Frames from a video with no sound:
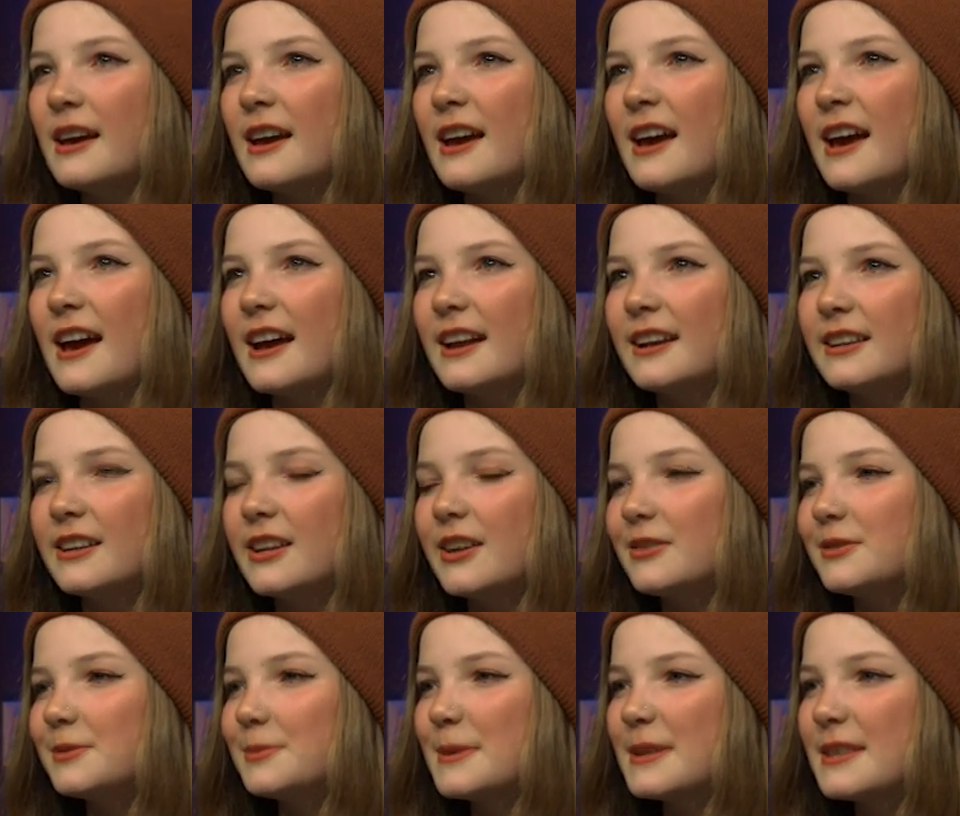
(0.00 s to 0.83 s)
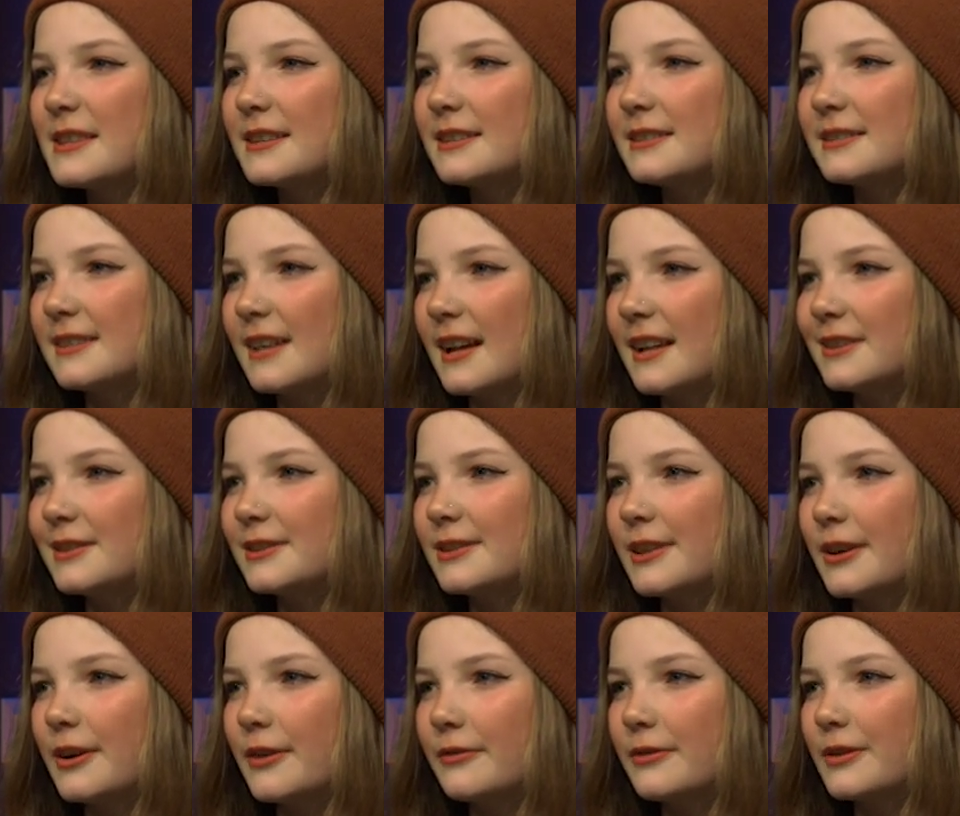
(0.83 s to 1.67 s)
and gives me this sense
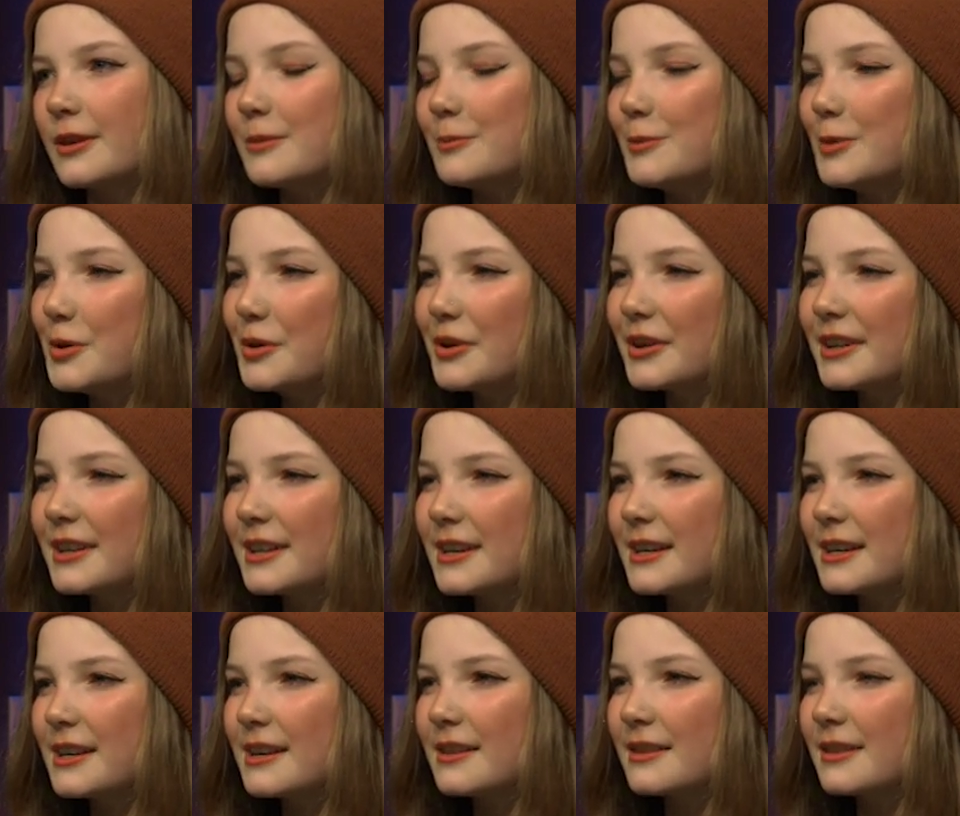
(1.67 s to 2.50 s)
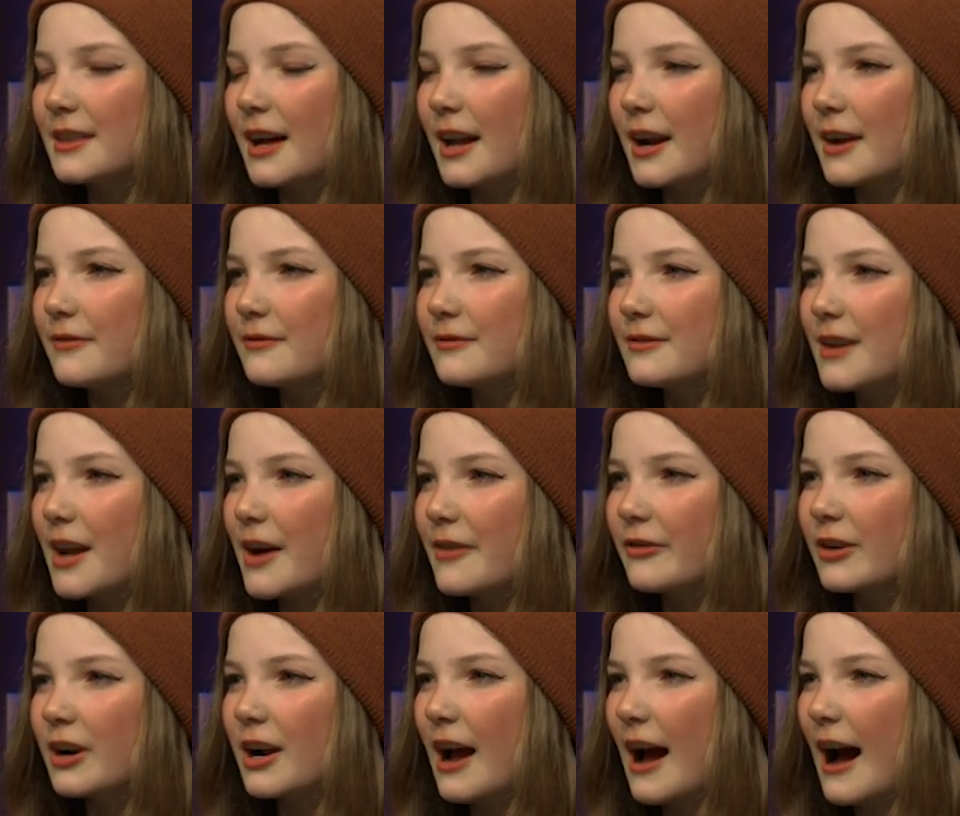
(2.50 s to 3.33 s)
of community that I've
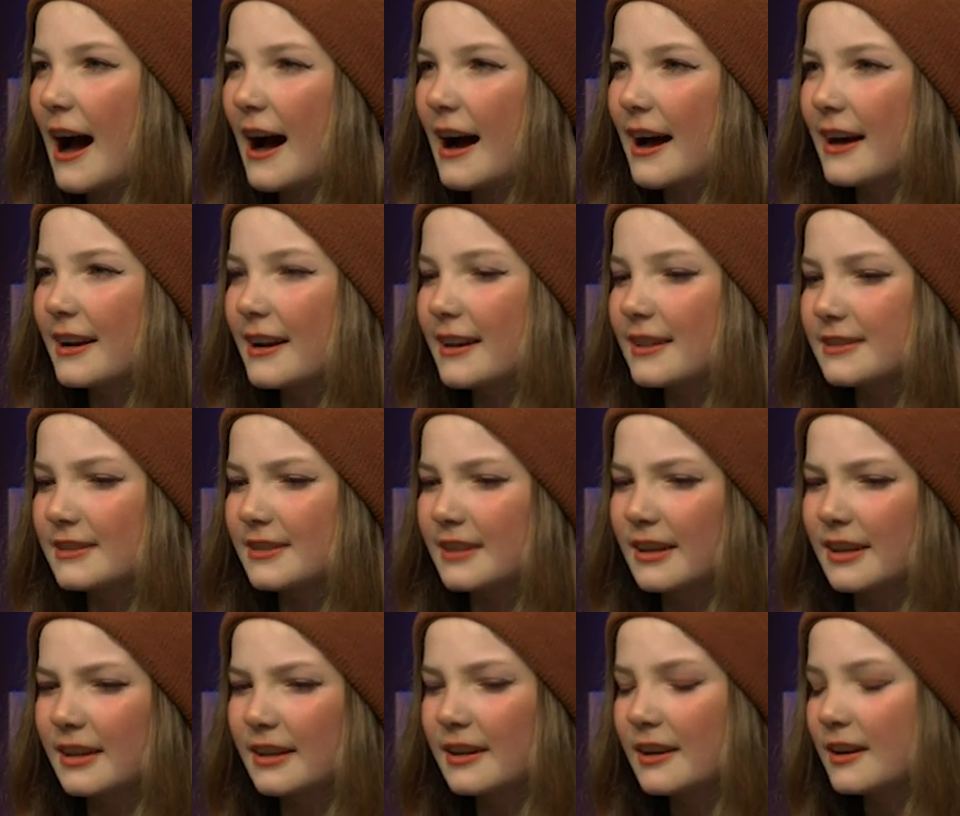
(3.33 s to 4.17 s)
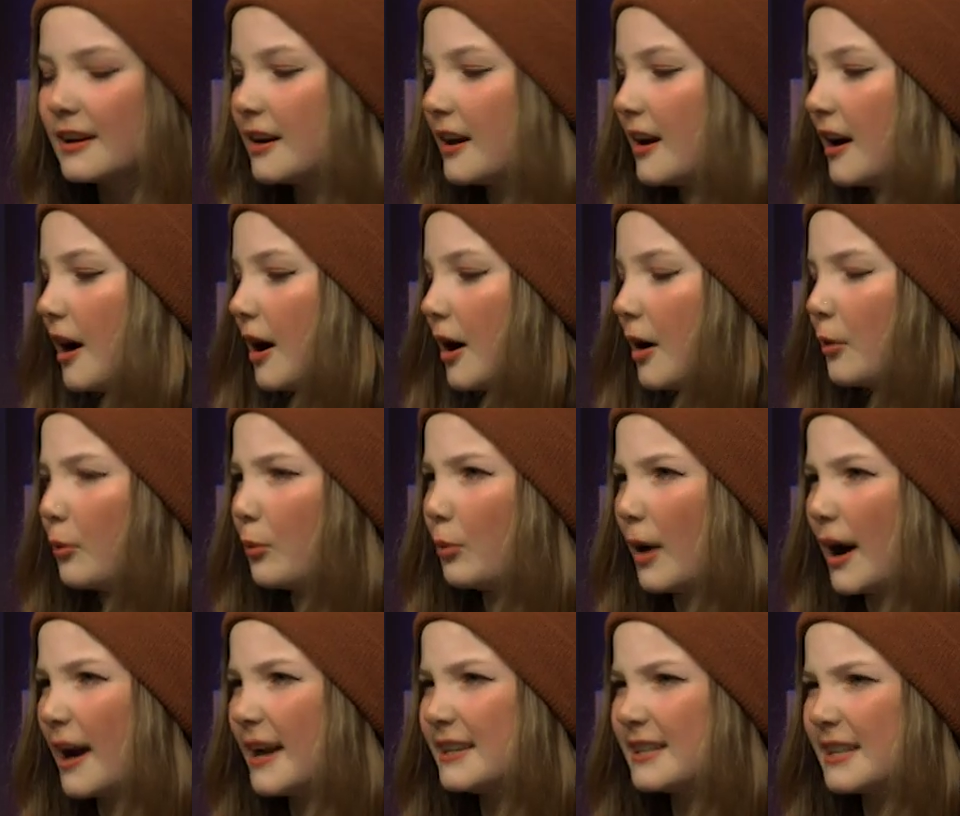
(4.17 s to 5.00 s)
never had as like a
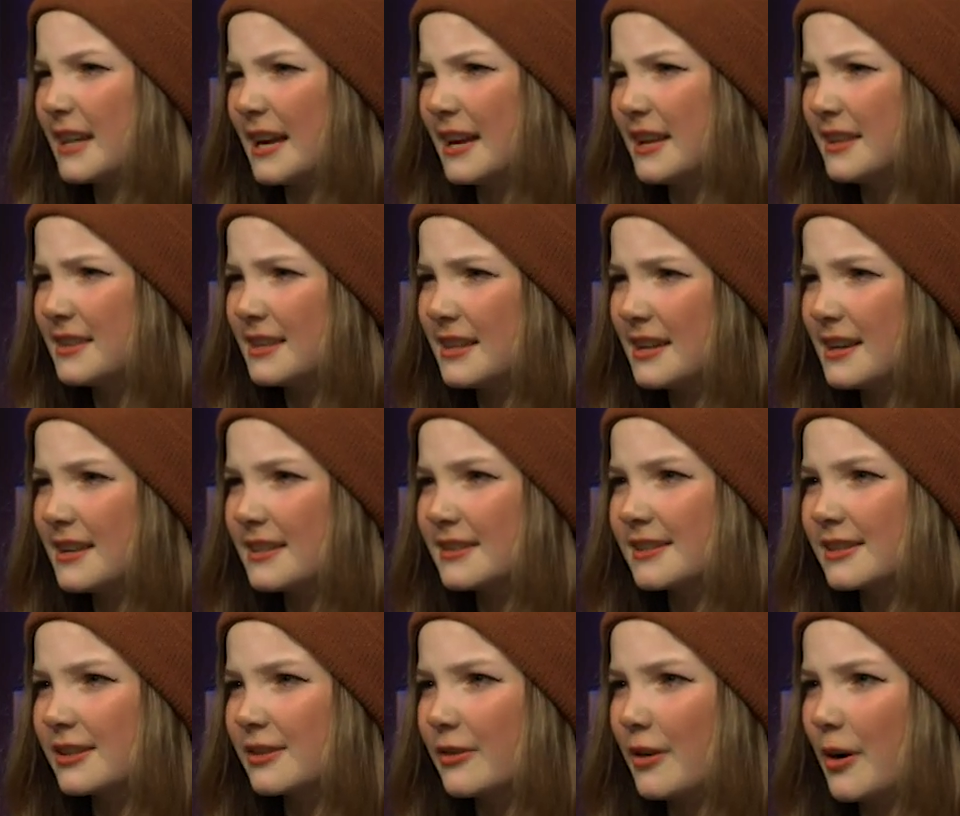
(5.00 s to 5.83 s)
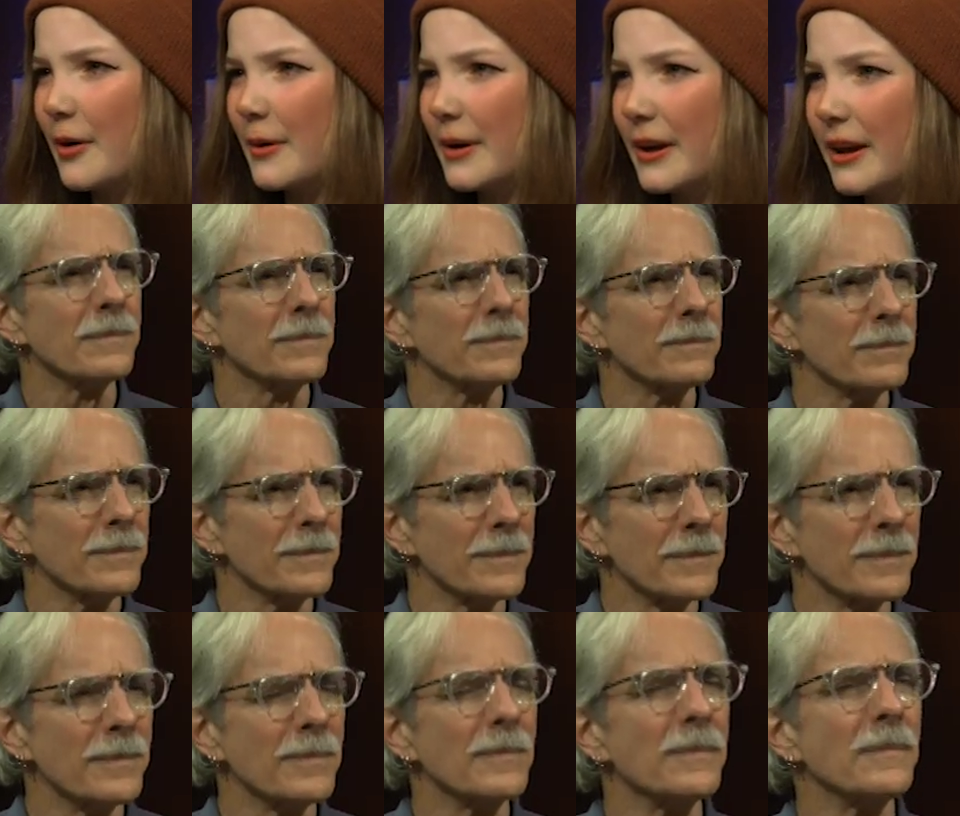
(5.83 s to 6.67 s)
white atheist growing
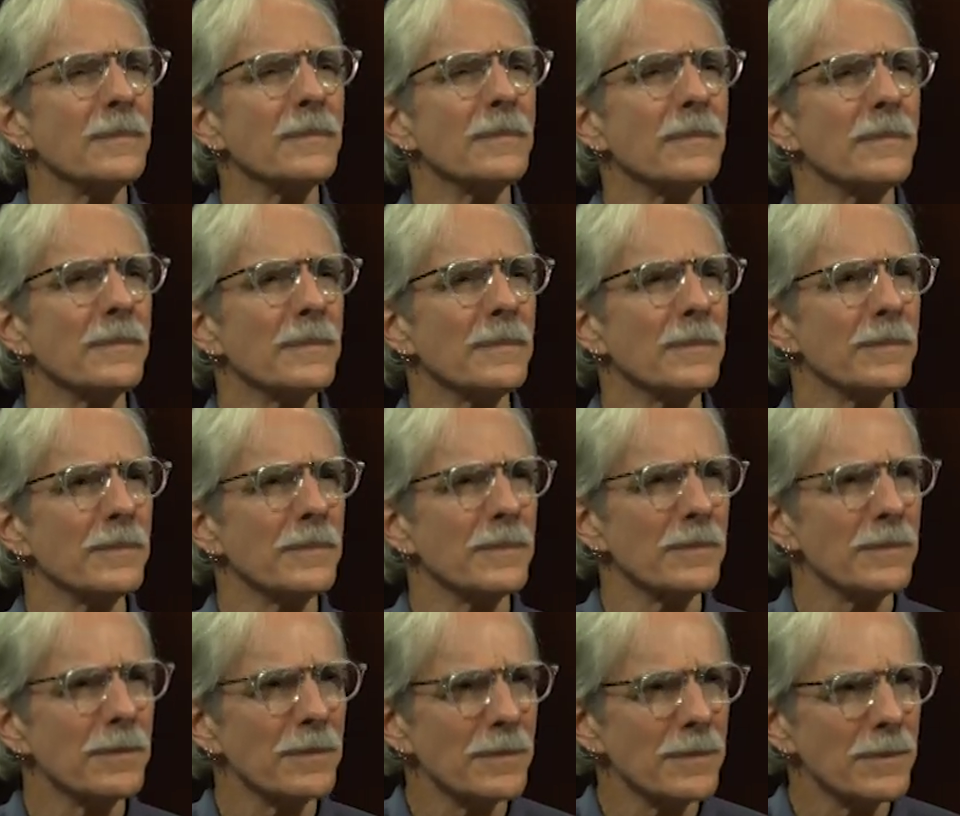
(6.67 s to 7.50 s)
up, which is just